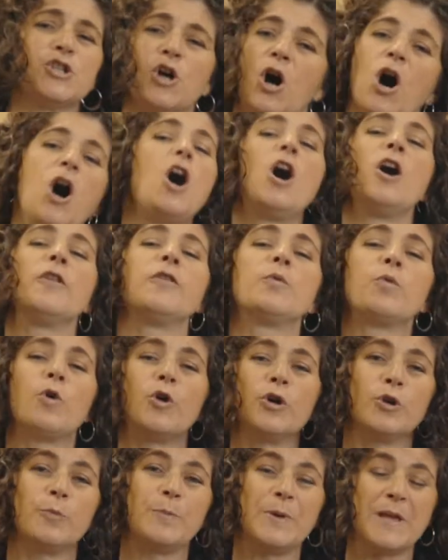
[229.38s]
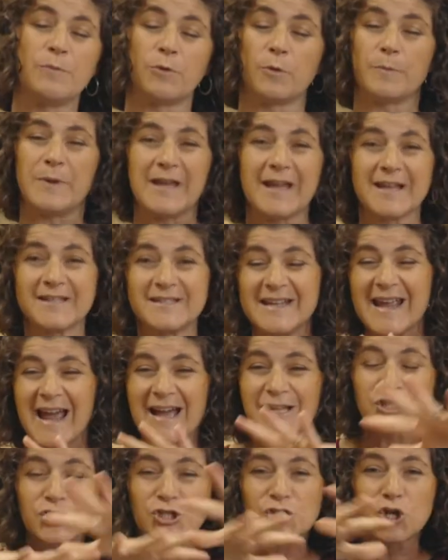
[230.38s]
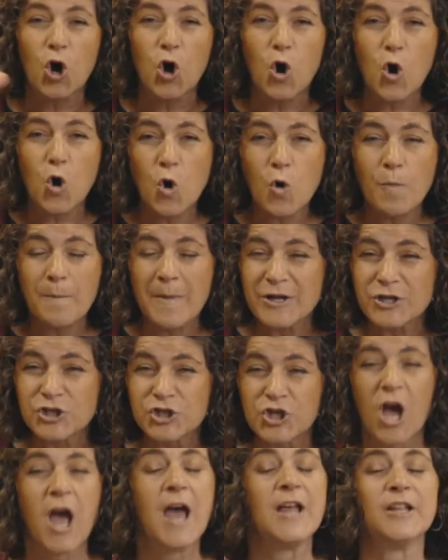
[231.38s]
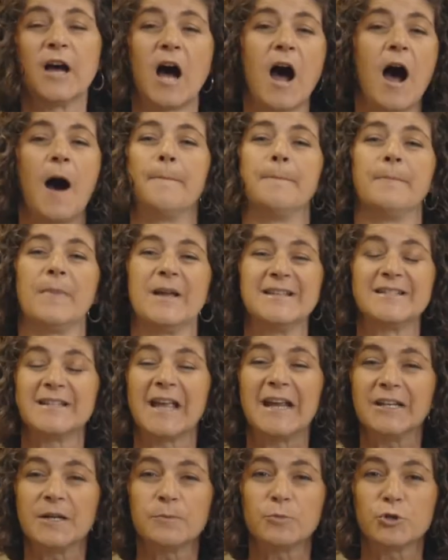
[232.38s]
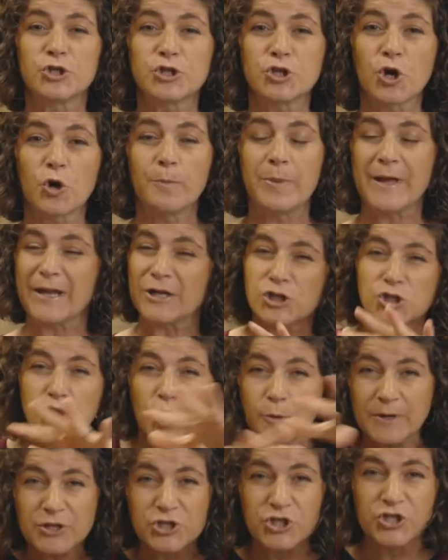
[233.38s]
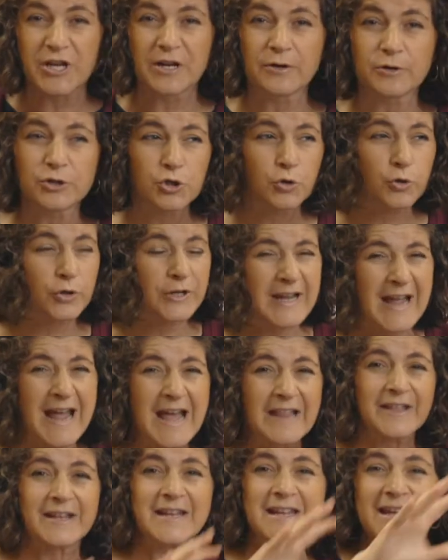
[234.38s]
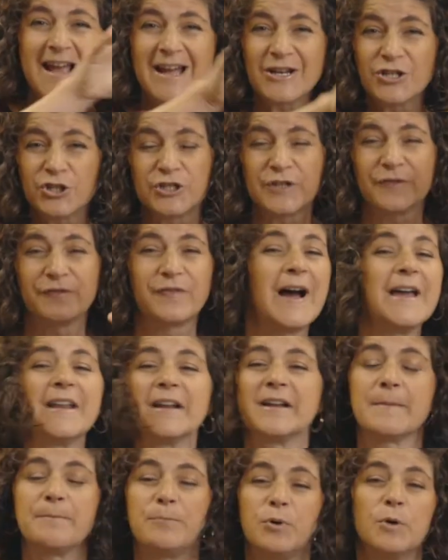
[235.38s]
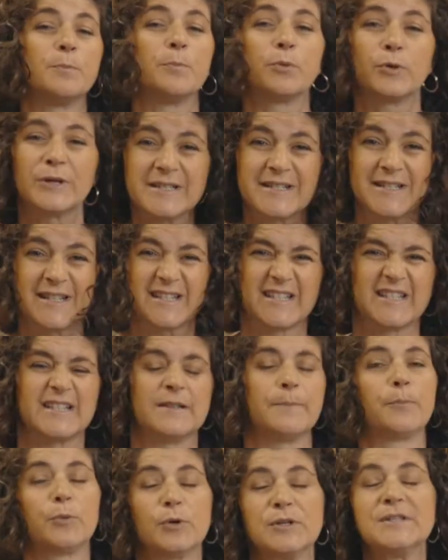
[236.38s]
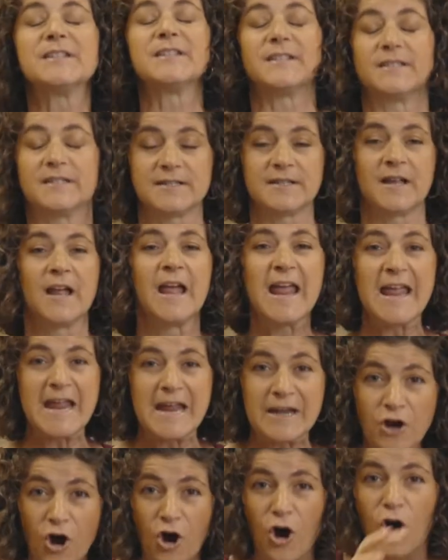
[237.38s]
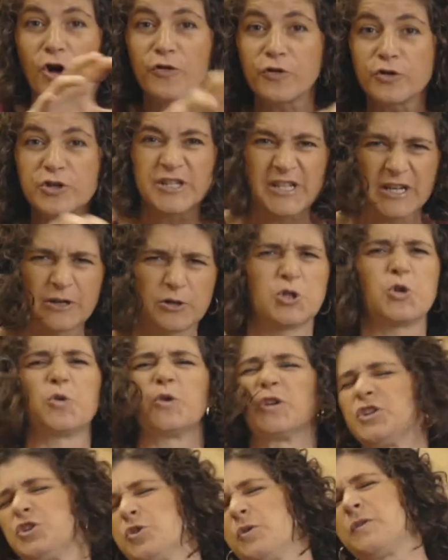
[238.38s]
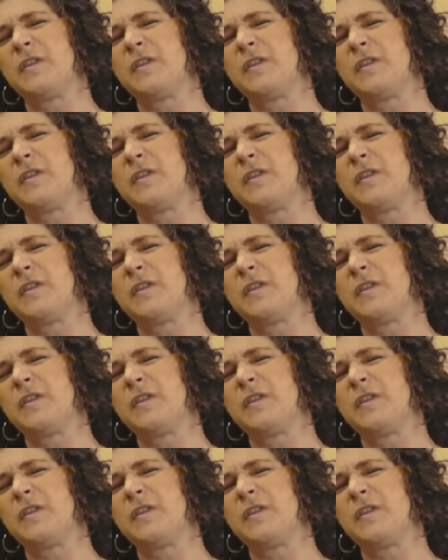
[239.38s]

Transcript: to all the royal people, because he had so much, his kingdom was so big, so much territory, that he had to divide it and put princes in all those territories. So